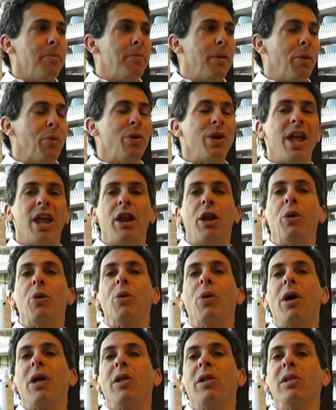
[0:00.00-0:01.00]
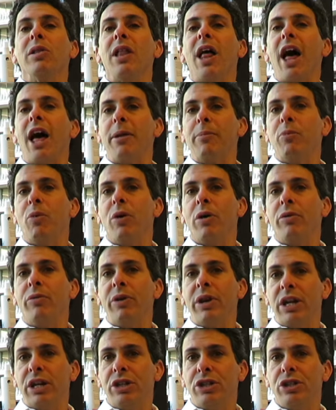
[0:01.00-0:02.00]
but we're getting a lot more
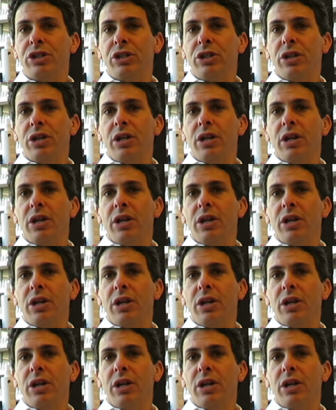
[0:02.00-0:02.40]
reach